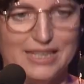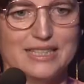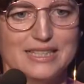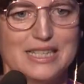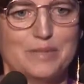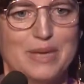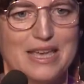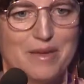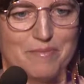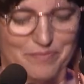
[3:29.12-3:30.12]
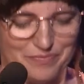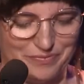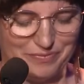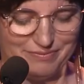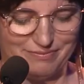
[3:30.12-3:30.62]
6 p.m.
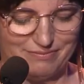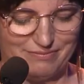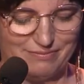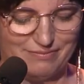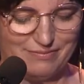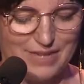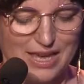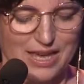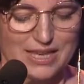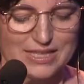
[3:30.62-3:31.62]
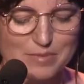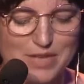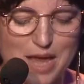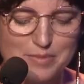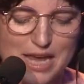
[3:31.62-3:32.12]

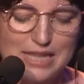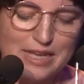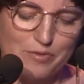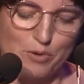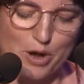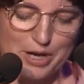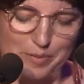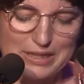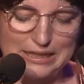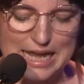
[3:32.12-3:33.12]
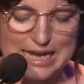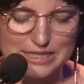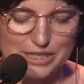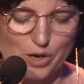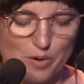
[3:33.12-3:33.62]
Sometimes I leave work a bit
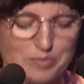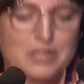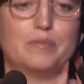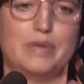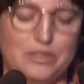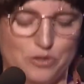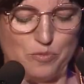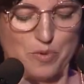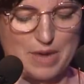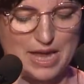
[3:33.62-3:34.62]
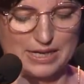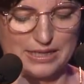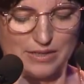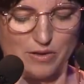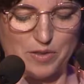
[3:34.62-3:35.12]
late to go up to the big
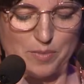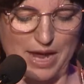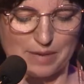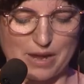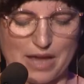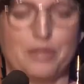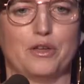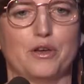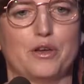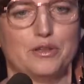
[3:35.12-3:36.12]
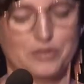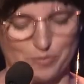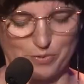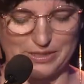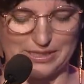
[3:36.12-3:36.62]
supermarket on the bike path that curls
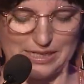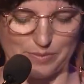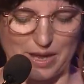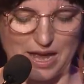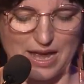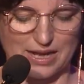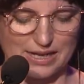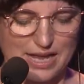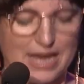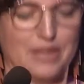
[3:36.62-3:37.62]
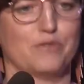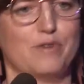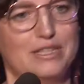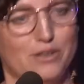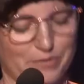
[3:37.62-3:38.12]
off Princess Park and
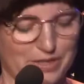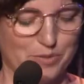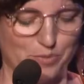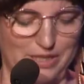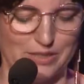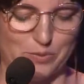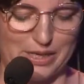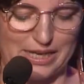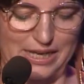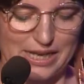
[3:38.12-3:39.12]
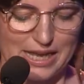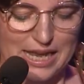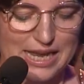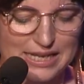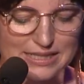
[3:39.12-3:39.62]
threads off into Brunswick.
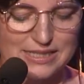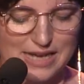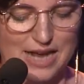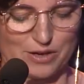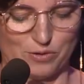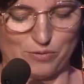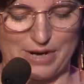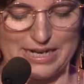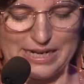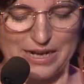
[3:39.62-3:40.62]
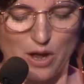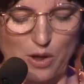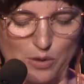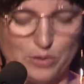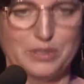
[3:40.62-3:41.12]
It's dark already,
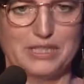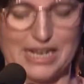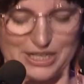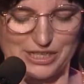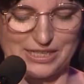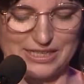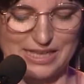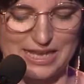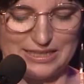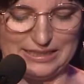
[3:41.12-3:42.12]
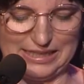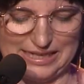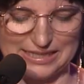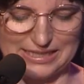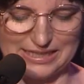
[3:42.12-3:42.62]
whole sections
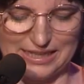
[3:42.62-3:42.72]
unlit.